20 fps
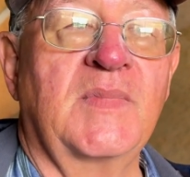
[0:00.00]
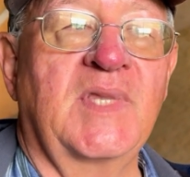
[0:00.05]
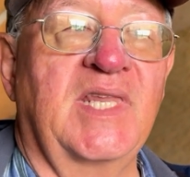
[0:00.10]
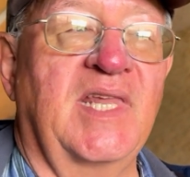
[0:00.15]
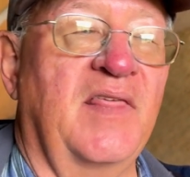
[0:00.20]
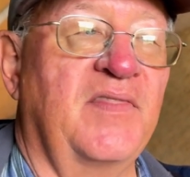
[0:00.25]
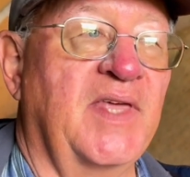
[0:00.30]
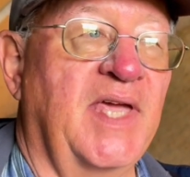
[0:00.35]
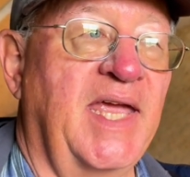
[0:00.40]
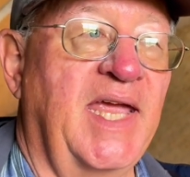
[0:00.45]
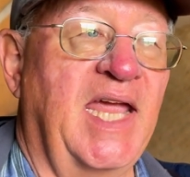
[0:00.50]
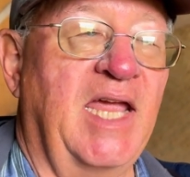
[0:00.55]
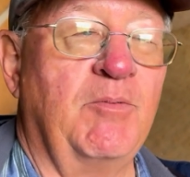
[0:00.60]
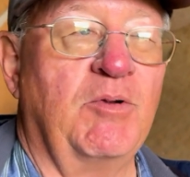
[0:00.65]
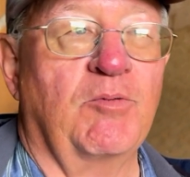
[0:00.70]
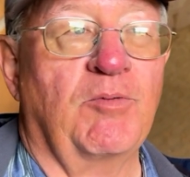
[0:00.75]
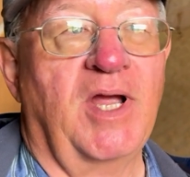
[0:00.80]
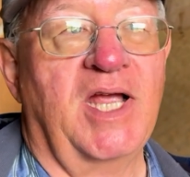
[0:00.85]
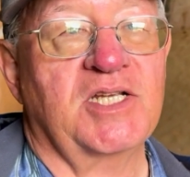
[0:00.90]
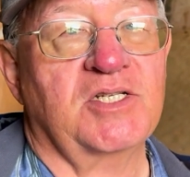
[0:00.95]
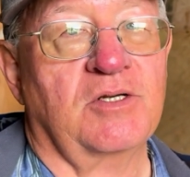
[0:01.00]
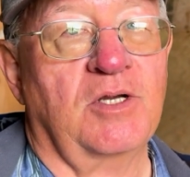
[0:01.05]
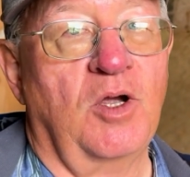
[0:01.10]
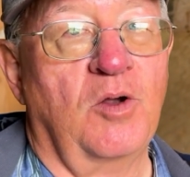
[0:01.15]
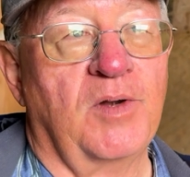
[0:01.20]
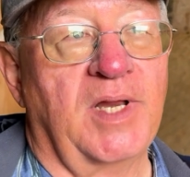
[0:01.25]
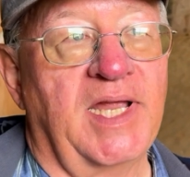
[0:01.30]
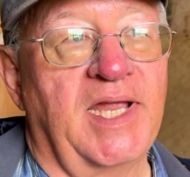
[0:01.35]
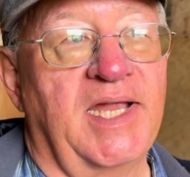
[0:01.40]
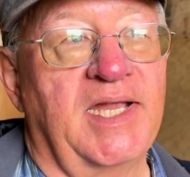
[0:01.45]
Then the hay, we raise our
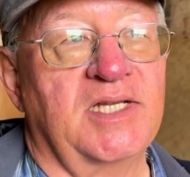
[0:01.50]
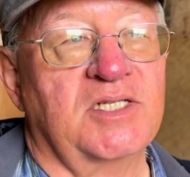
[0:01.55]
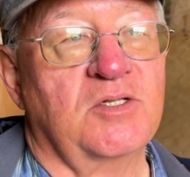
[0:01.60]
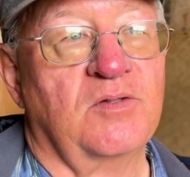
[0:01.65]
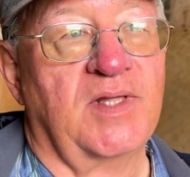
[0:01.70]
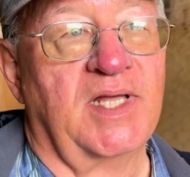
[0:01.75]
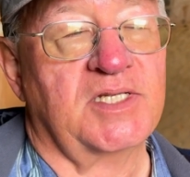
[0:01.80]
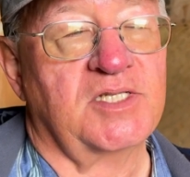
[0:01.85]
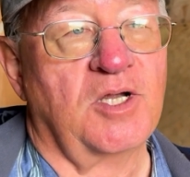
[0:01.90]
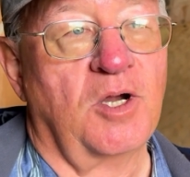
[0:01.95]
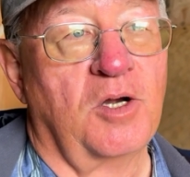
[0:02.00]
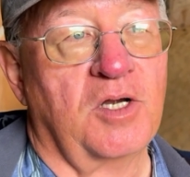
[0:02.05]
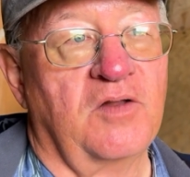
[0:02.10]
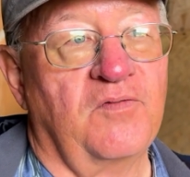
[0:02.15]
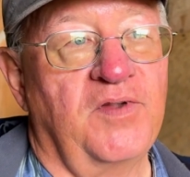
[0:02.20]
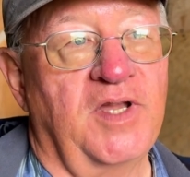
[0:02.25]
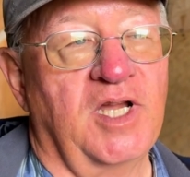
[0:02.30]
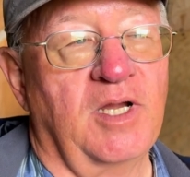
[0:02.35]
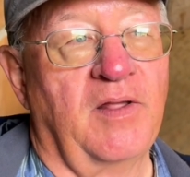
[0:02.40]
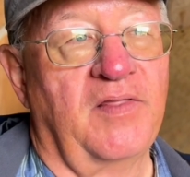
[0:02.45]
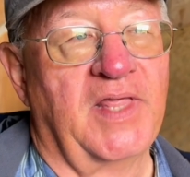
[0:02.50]
own hay, so that's hard to figure.